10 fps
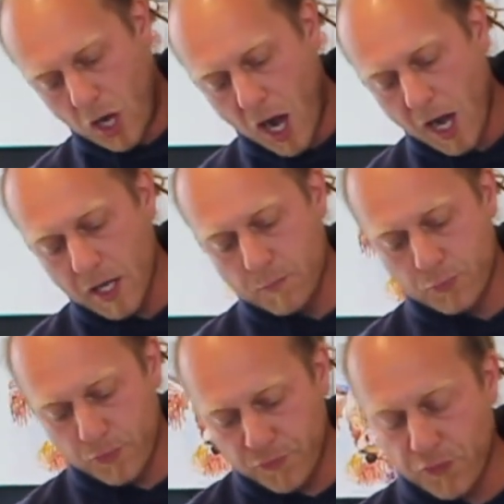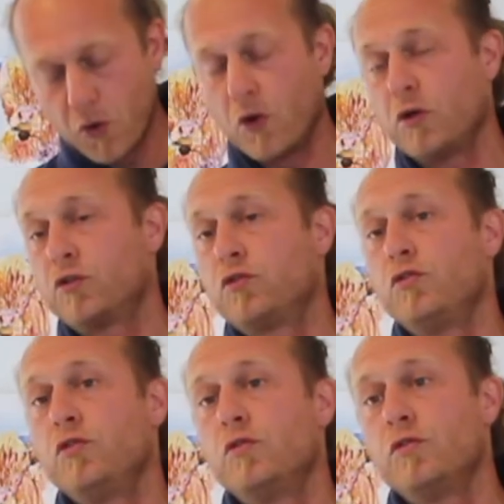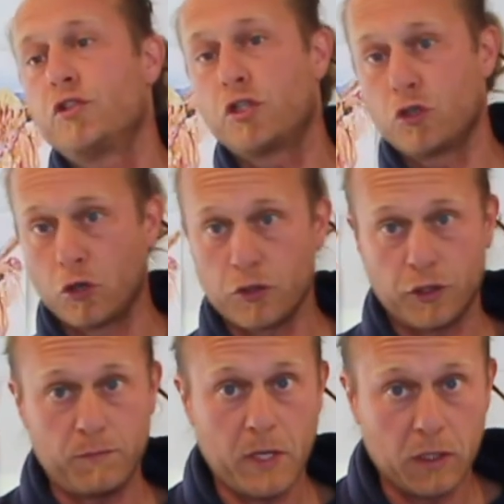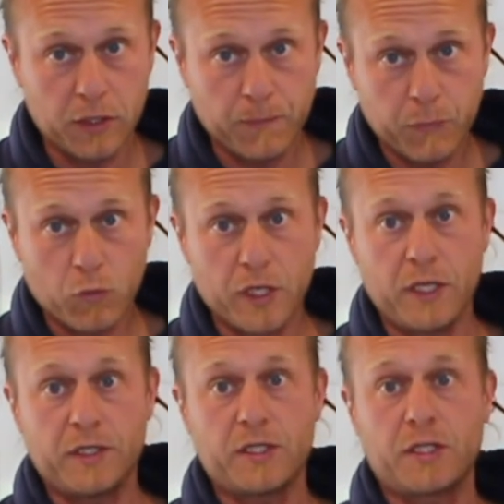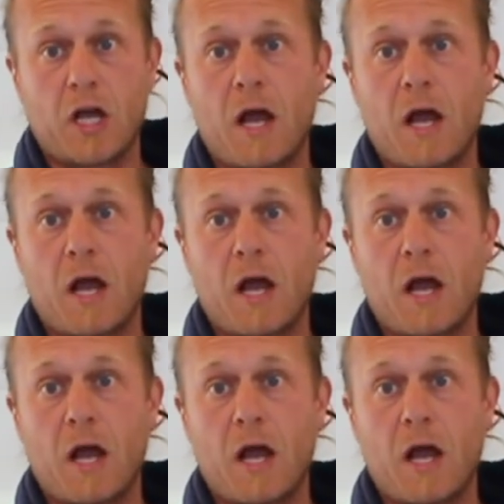I prefer to use coconut milk with this